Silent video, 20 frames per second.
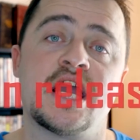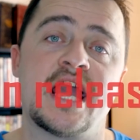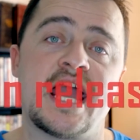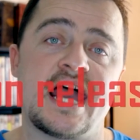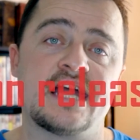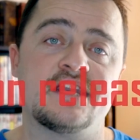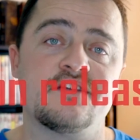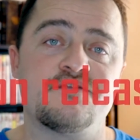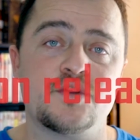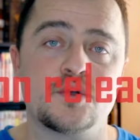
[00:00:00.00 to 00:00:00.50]

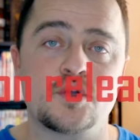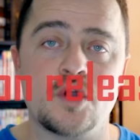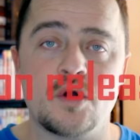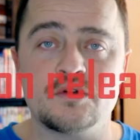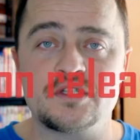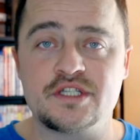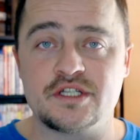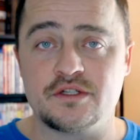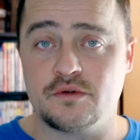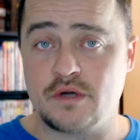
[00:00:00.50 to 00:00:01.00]
And if you go
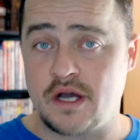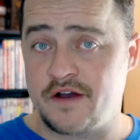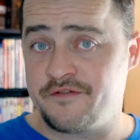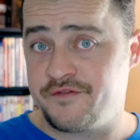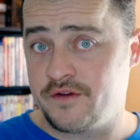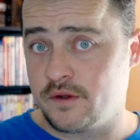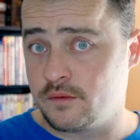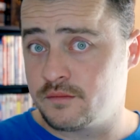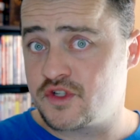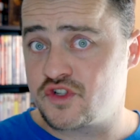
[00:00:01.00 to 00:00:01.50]
to a
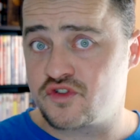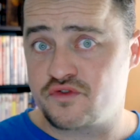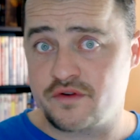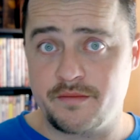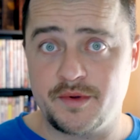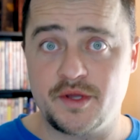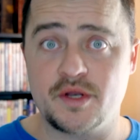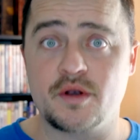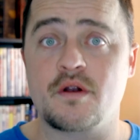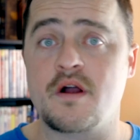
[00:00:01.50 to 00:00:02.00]
film
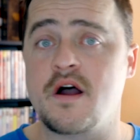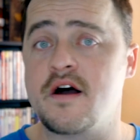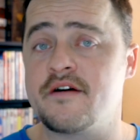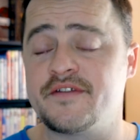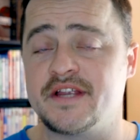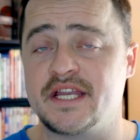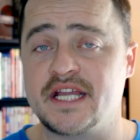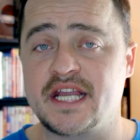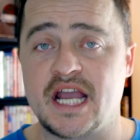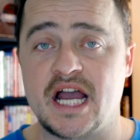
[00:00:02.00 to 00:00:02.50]
distributor of
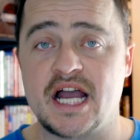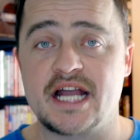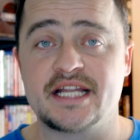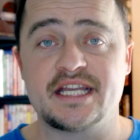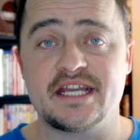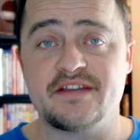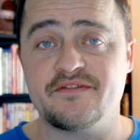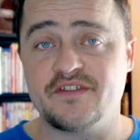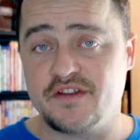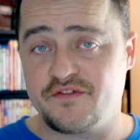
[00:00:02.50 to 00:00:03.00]
any kind,
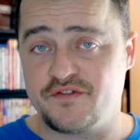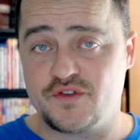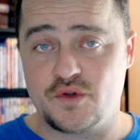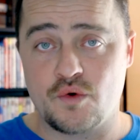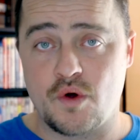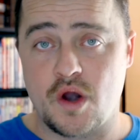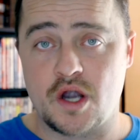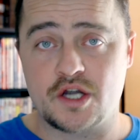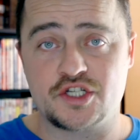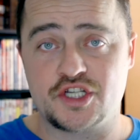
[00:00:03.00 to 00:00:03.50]
even if
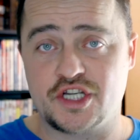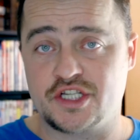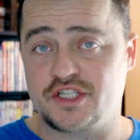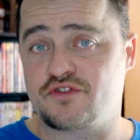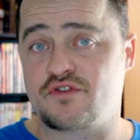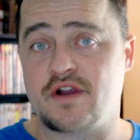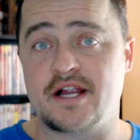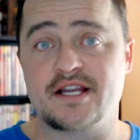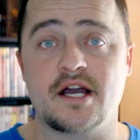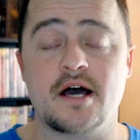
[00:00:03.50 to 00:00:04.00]
you are just
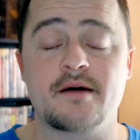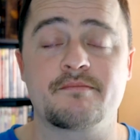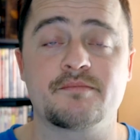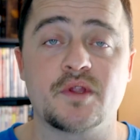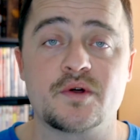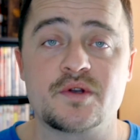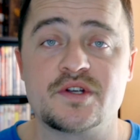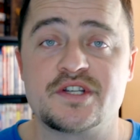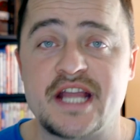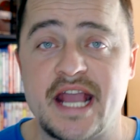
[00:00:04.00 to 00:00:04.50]
trying to
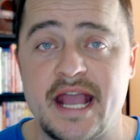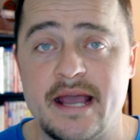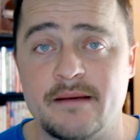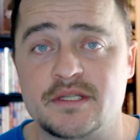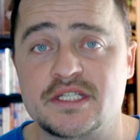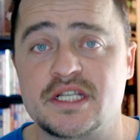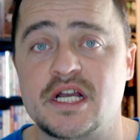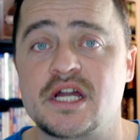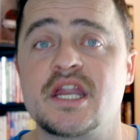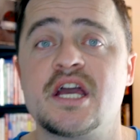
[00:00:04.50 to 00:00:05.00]
upload it to
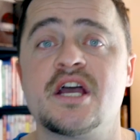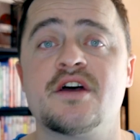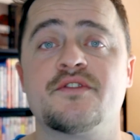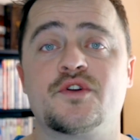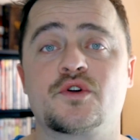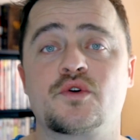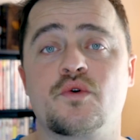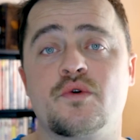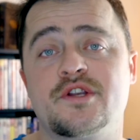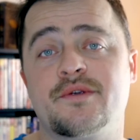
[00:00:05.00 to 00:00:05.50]
Amazon,
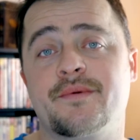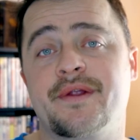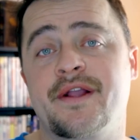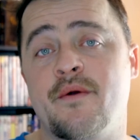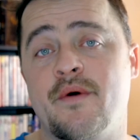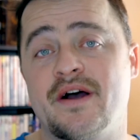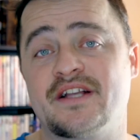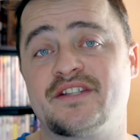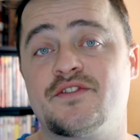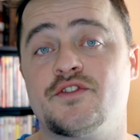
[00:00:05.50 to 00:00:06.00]
they're going to
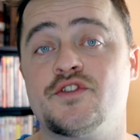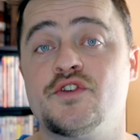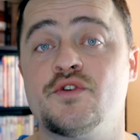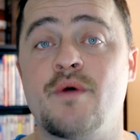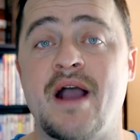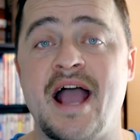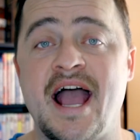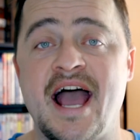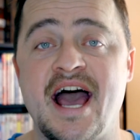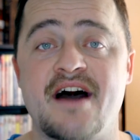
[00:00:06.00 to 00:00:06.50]
request that you
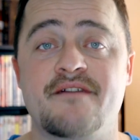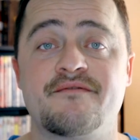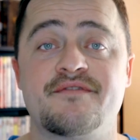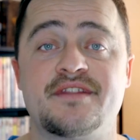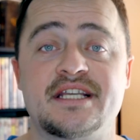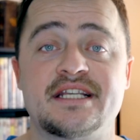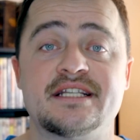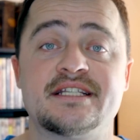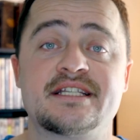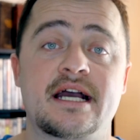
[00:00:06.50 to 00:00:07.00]
have
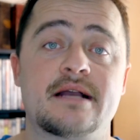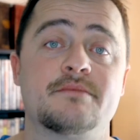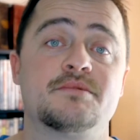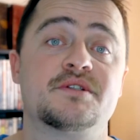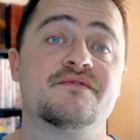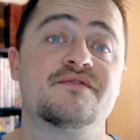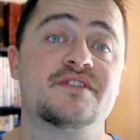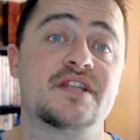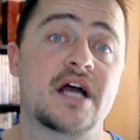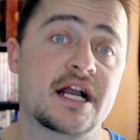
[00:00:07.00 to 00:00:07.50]
these types
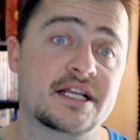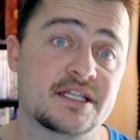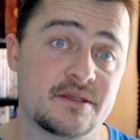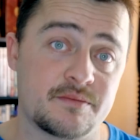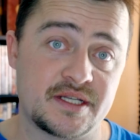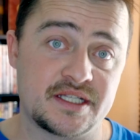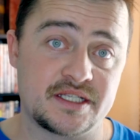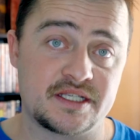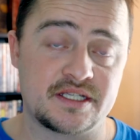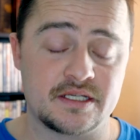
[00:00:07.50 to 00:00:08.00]
of
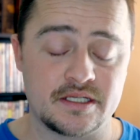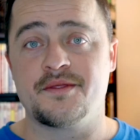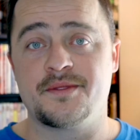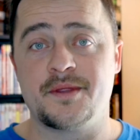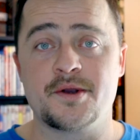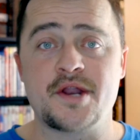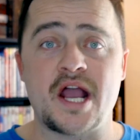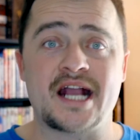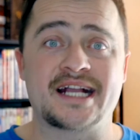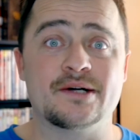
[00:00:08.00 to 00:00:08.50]
documents.
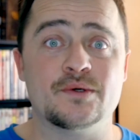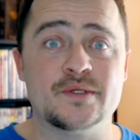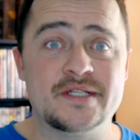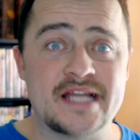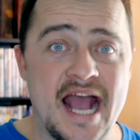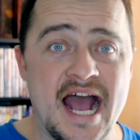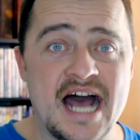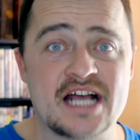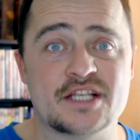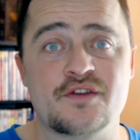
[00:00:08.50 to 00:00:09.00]
They're not going
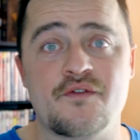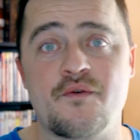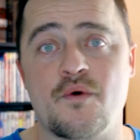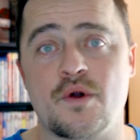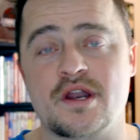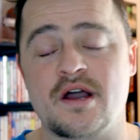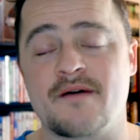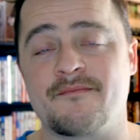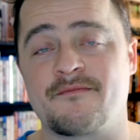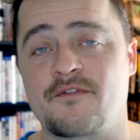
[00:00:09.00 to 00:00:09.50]
to ask for
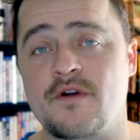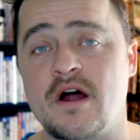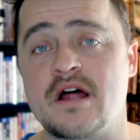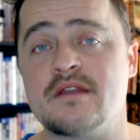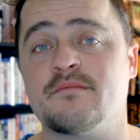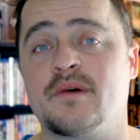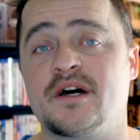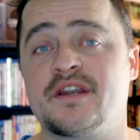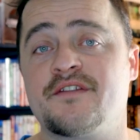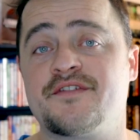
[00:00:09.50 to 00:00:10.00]
it up
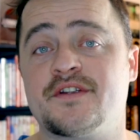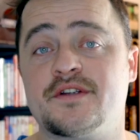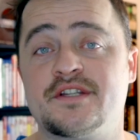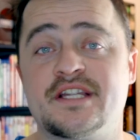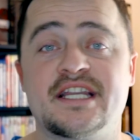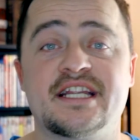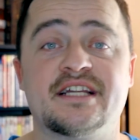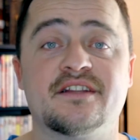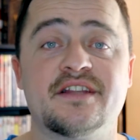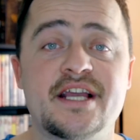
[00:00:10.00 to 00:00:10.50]
front, but if there's
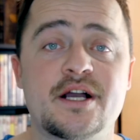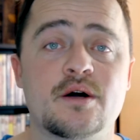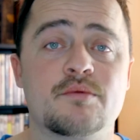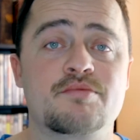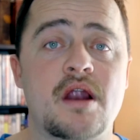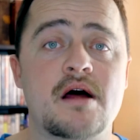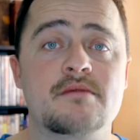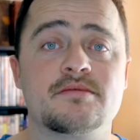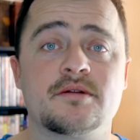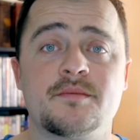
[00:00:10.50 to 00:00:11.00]
any legal
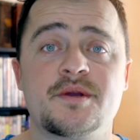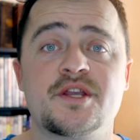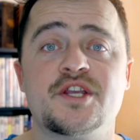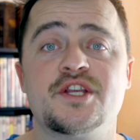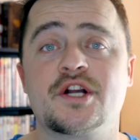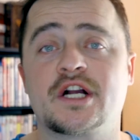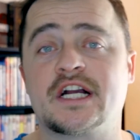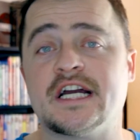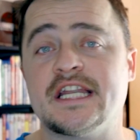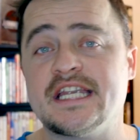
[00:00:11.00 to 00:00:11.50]
problem,
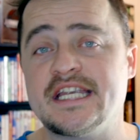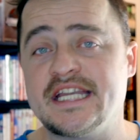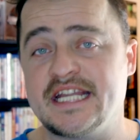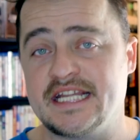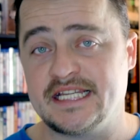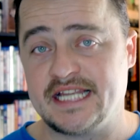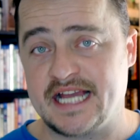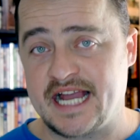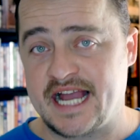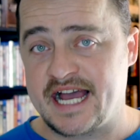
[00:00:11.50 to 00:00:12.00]
you're going to
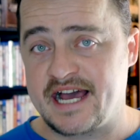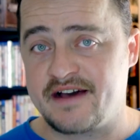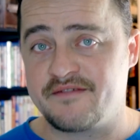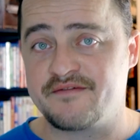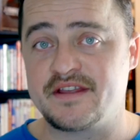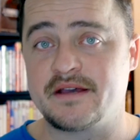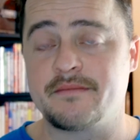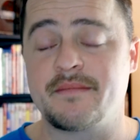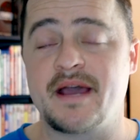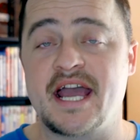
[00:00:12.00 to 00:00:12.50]
need to have
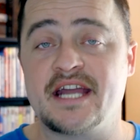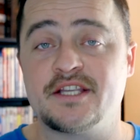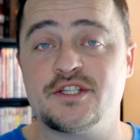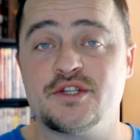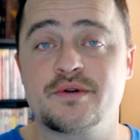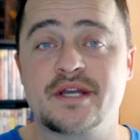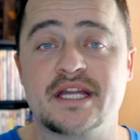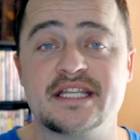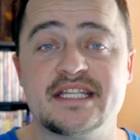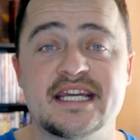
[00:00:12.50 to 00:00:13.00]
them. And you
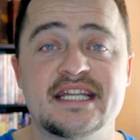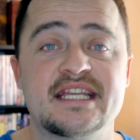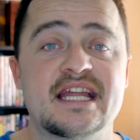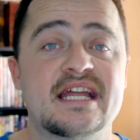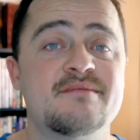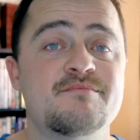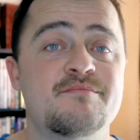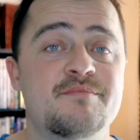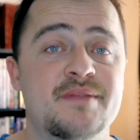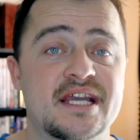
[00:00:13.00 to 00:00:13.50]
can get
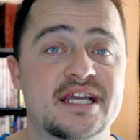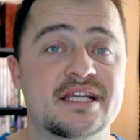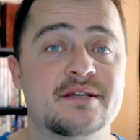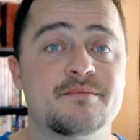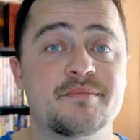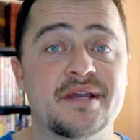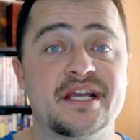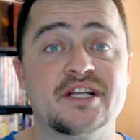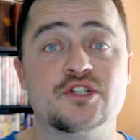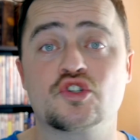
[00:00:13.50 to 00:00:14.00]
in
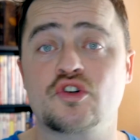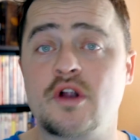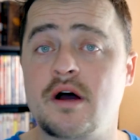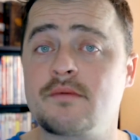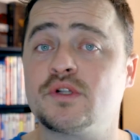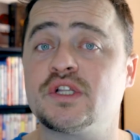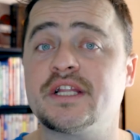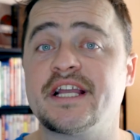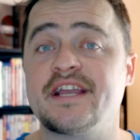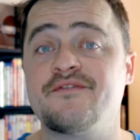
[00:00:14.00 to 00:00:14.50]
big
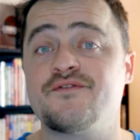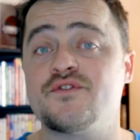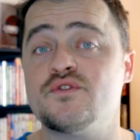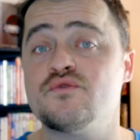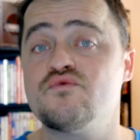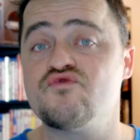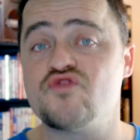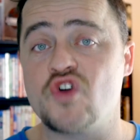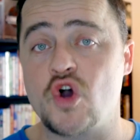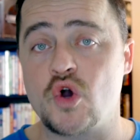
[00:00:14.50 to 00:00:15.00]
trouble if
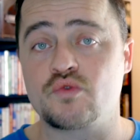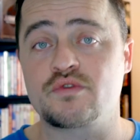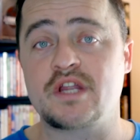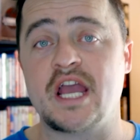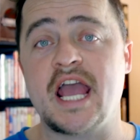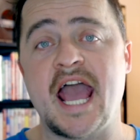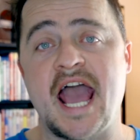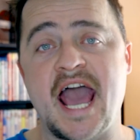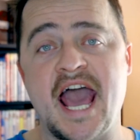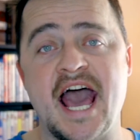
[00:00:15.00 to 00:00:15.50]
you don't
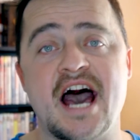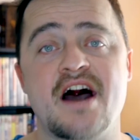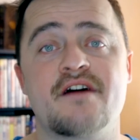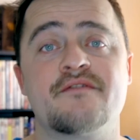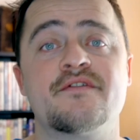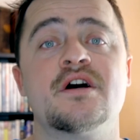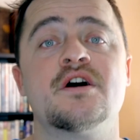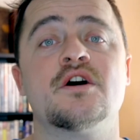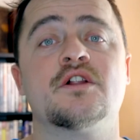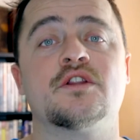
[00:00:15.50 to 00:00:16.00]
have
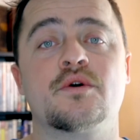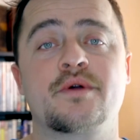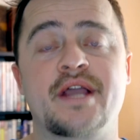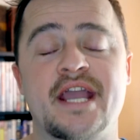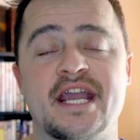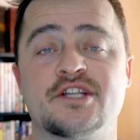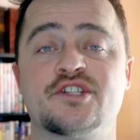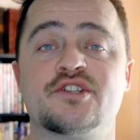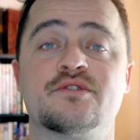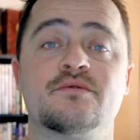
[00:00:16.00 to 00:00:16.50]

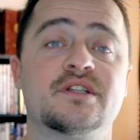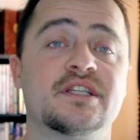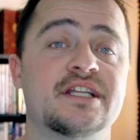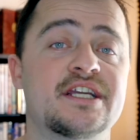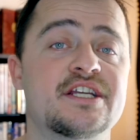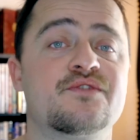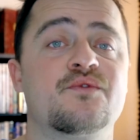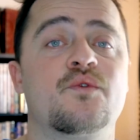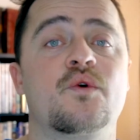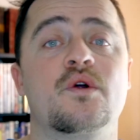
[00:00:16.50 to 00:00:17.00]
location
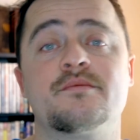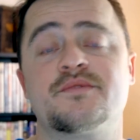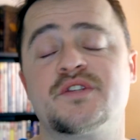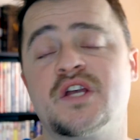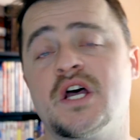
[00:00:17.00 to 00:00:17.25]
release forms.